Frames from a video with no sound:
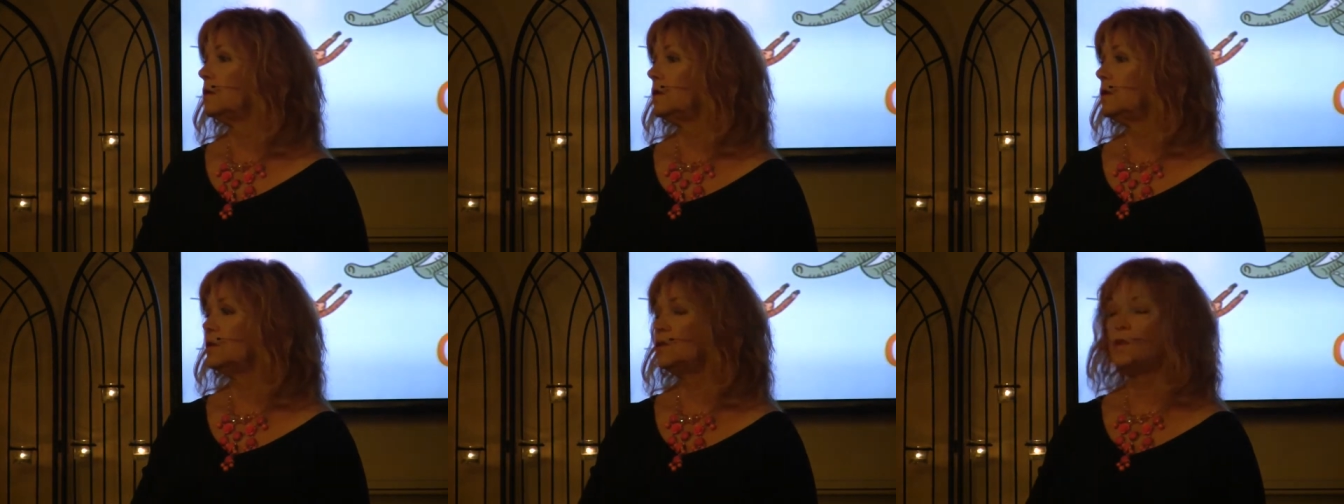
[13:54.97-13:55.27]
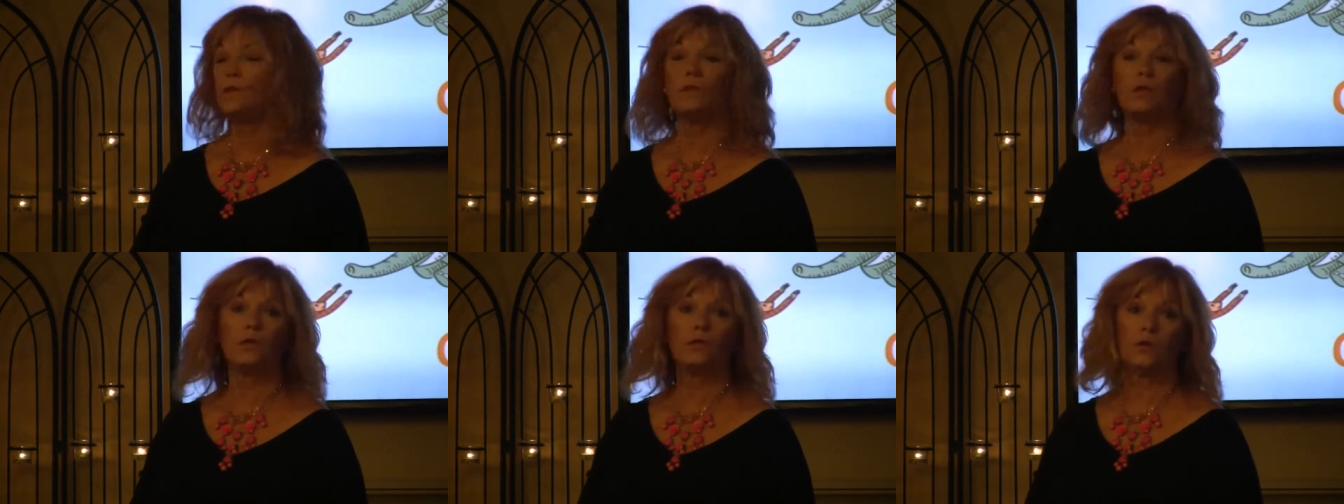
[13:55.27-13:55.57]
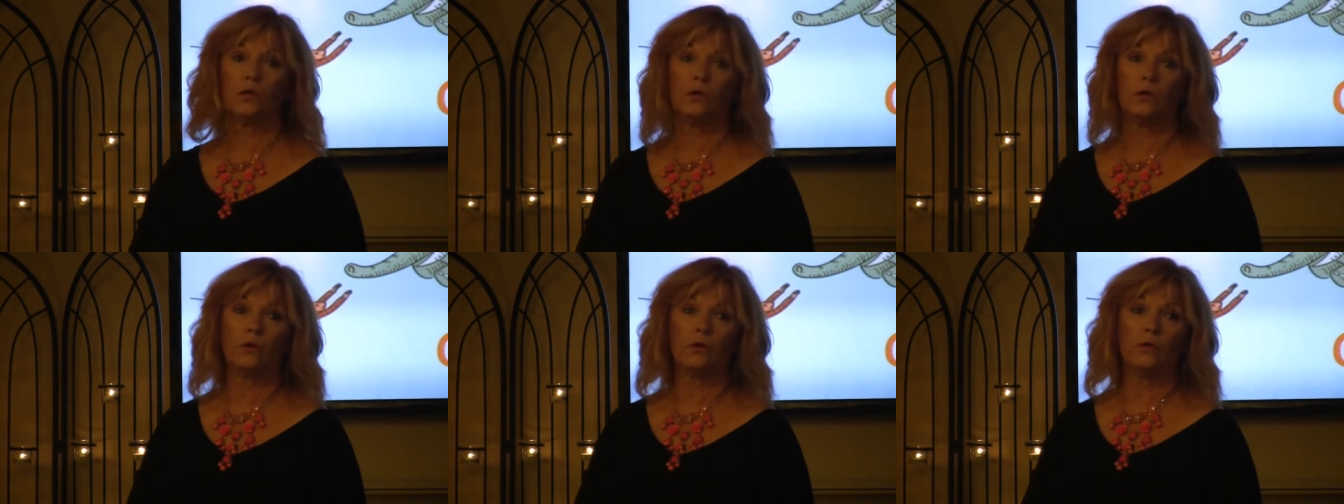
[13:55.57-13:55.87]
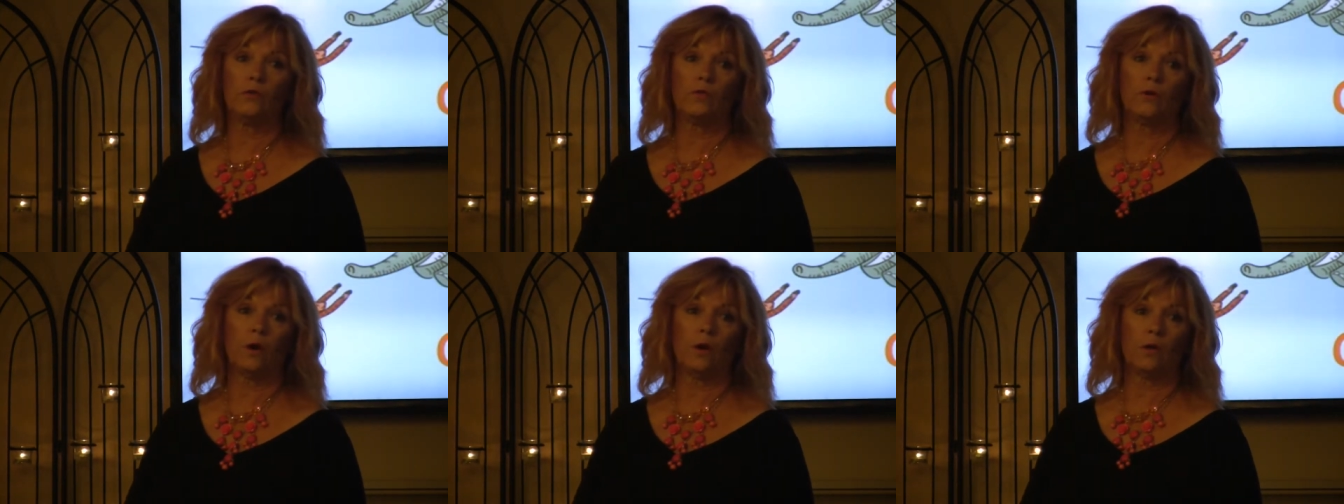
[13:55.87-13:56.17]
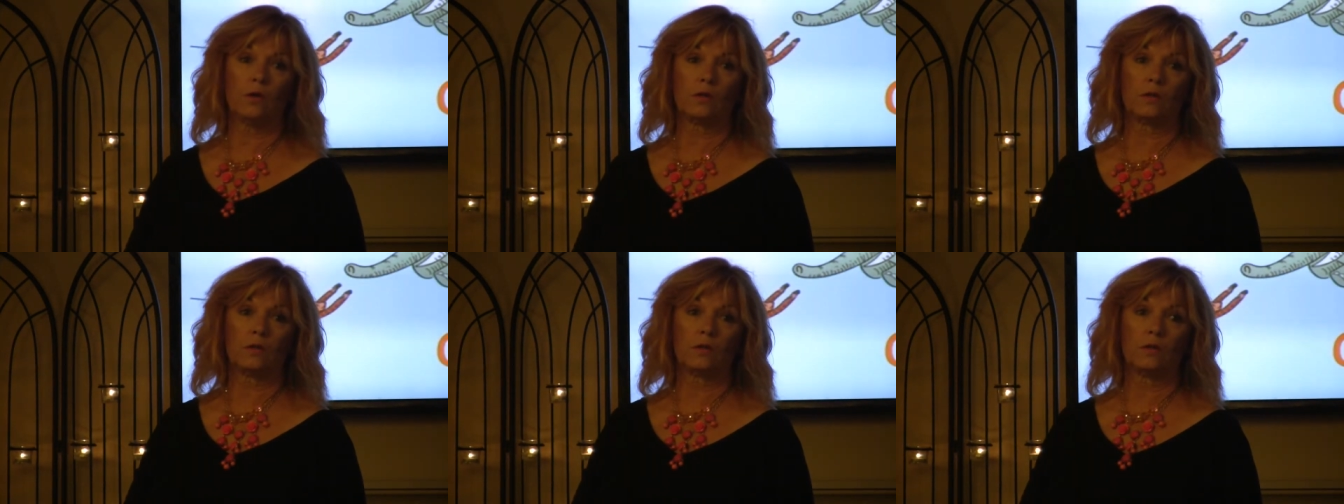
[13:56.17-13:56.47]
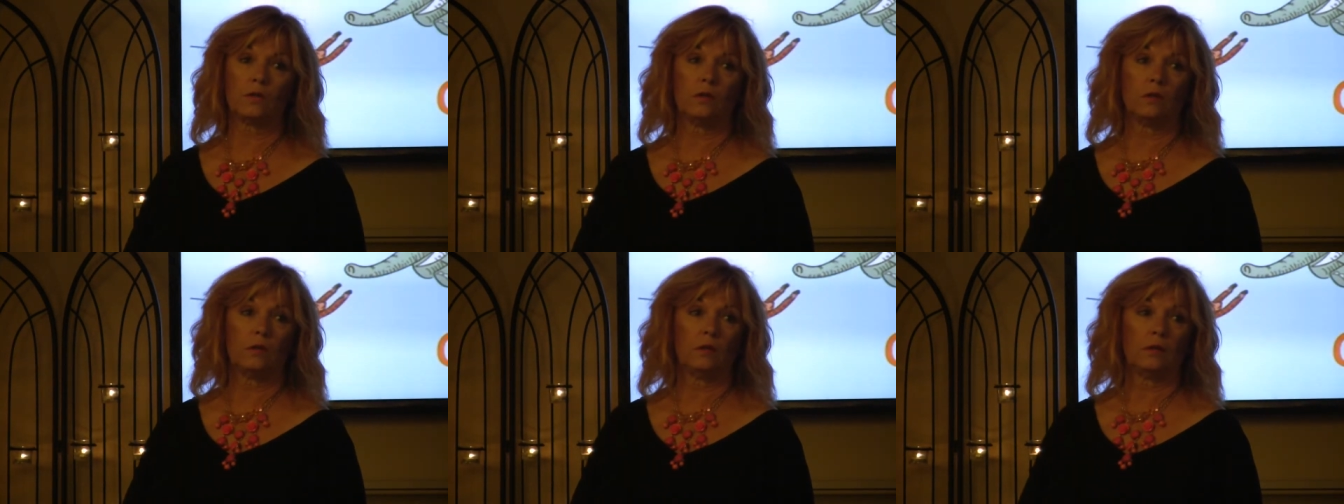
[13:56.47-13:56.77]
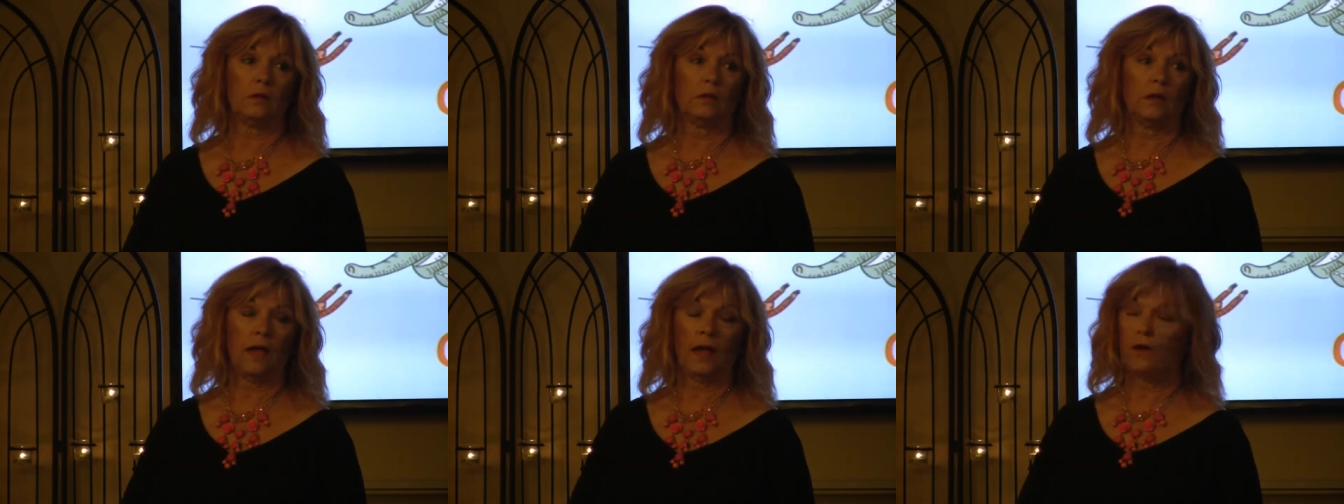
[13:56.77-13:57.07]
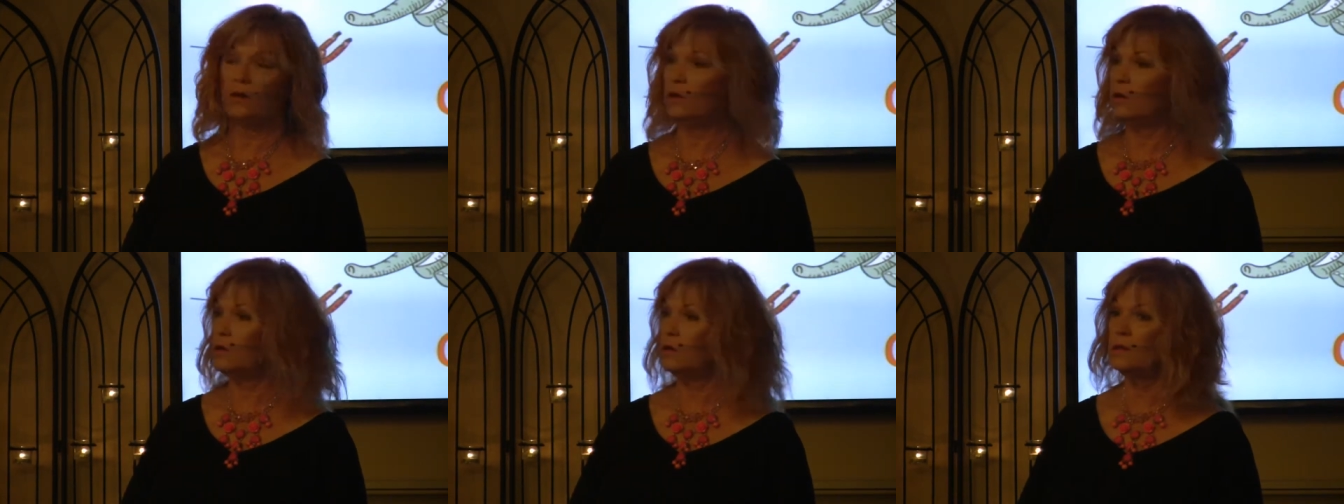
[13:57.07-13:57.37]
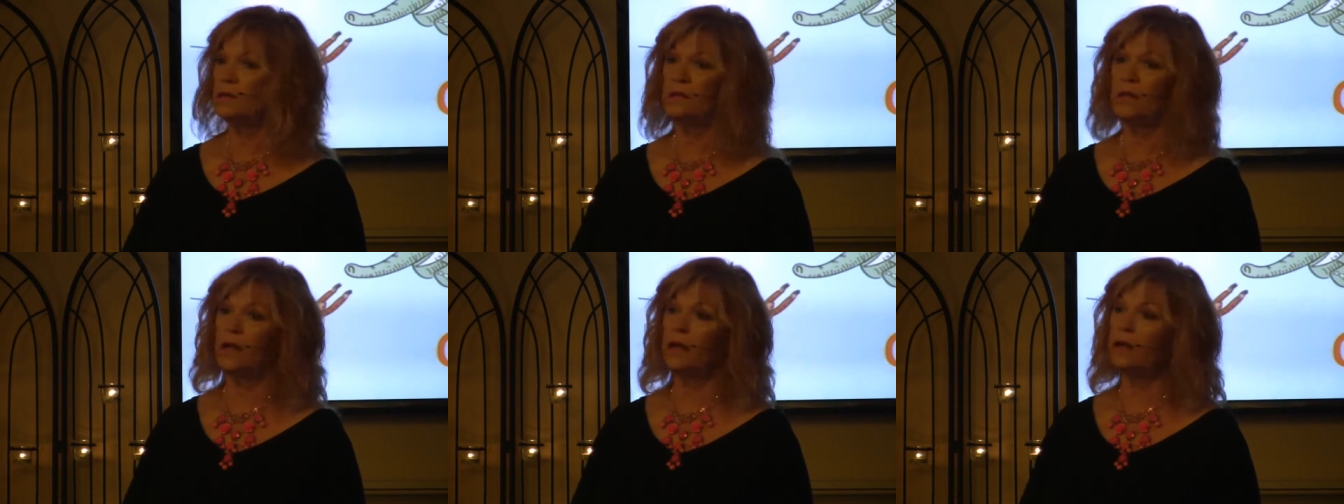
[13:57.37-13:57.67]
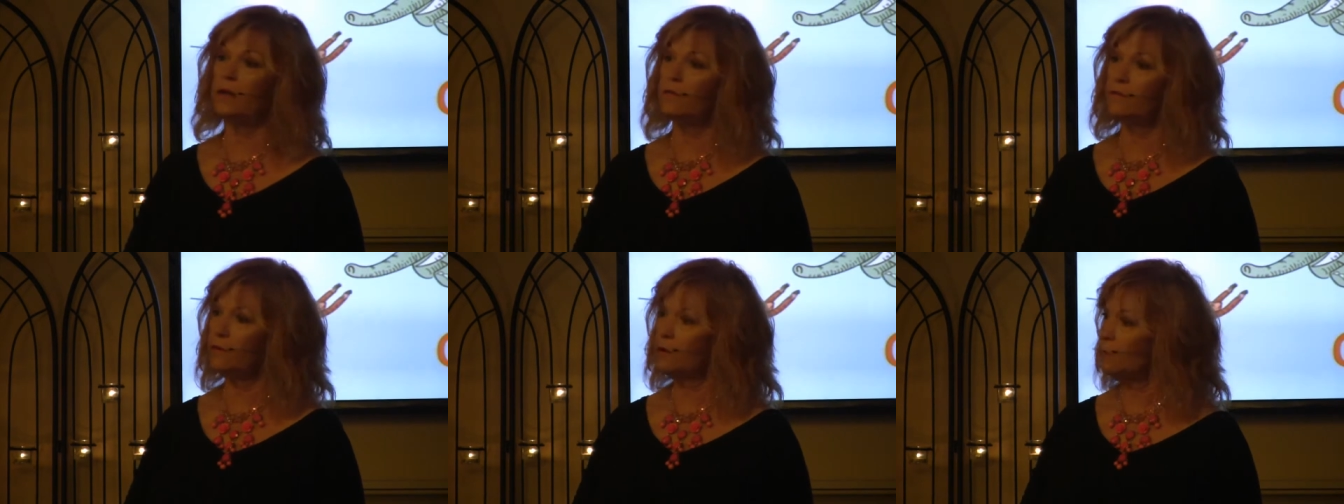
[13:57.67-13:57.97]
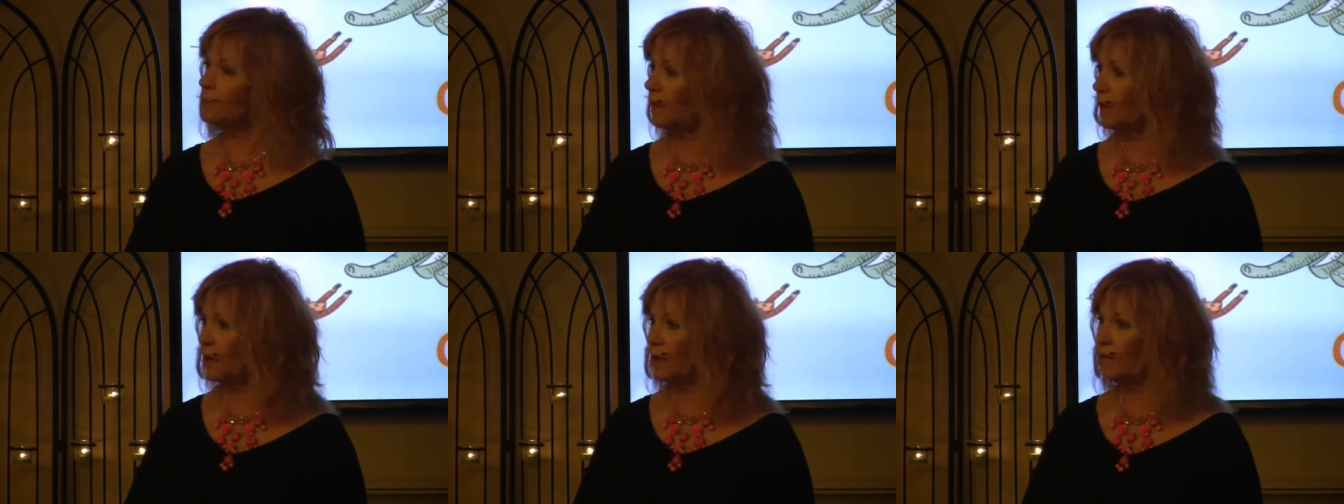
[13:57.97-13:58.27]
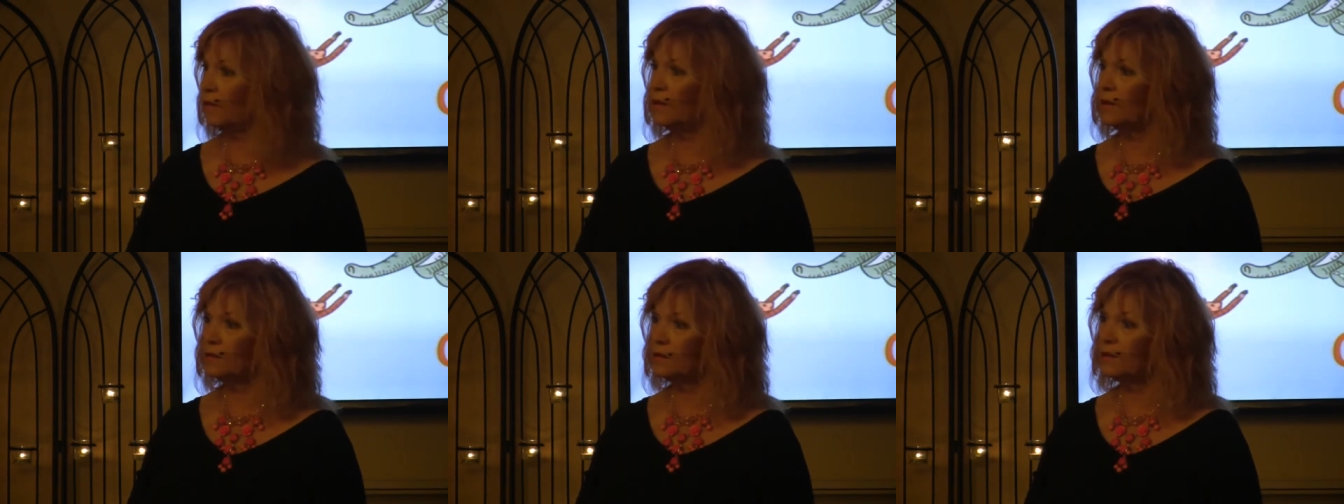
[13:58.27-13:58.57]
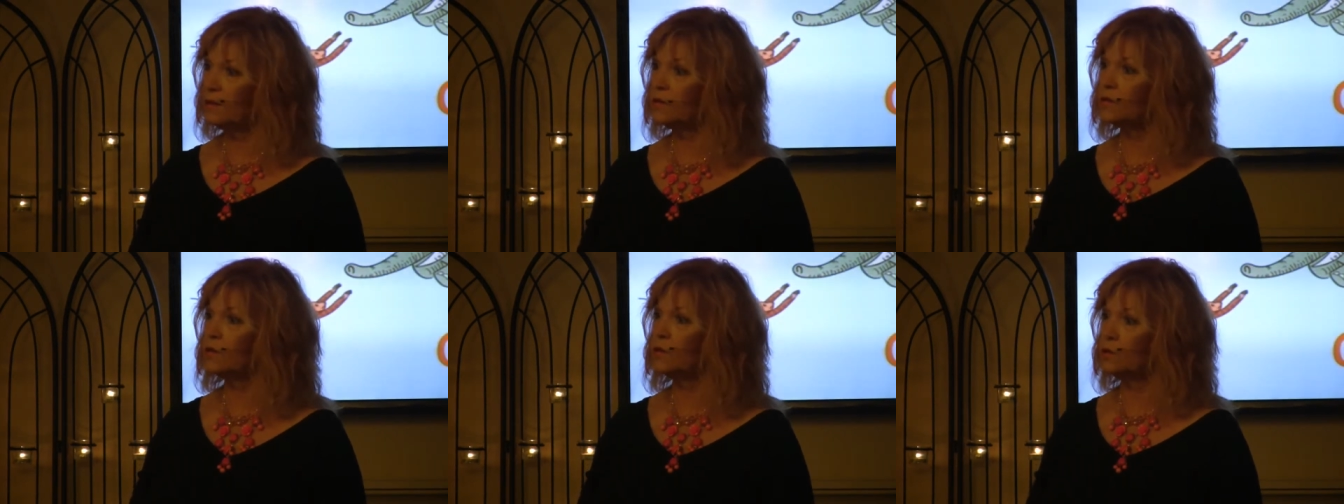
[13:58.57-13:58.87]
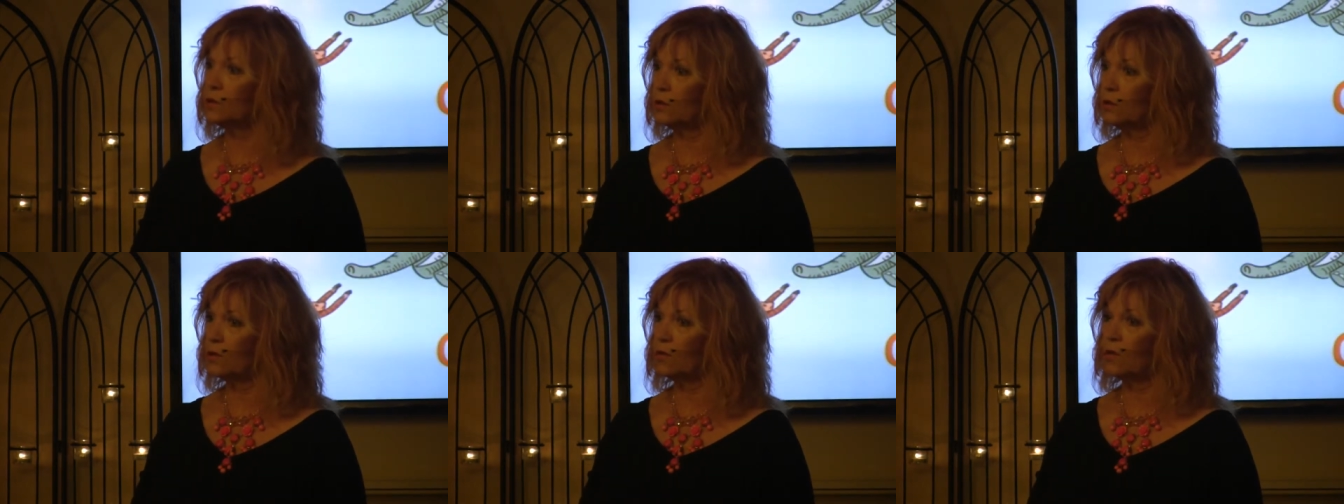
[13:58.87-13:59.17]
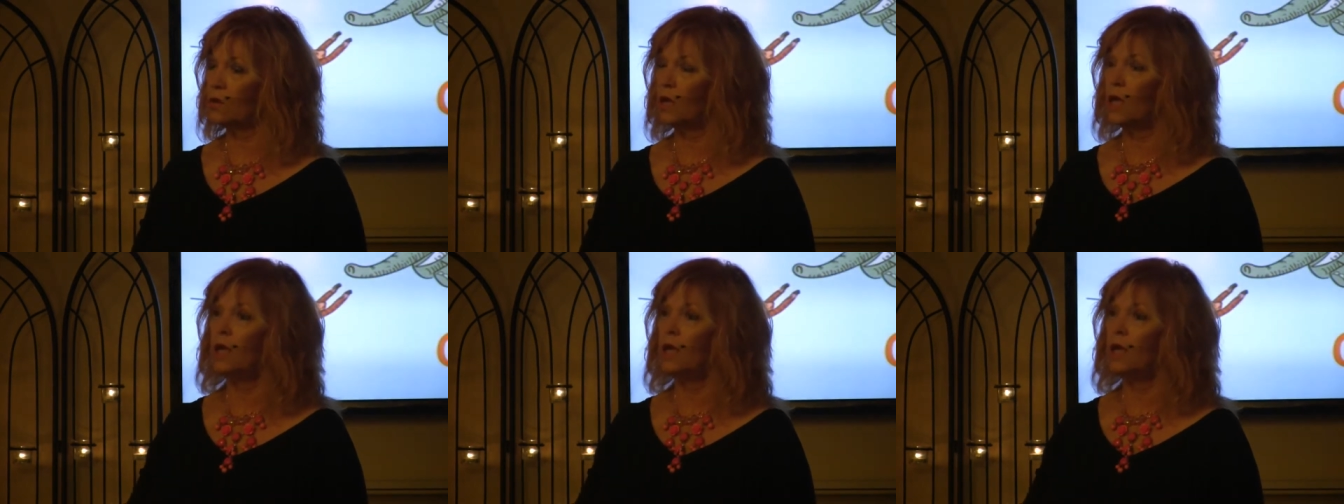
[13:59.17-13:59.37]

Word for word: This is the truth, folks, and you can take it from me, and this is the truth.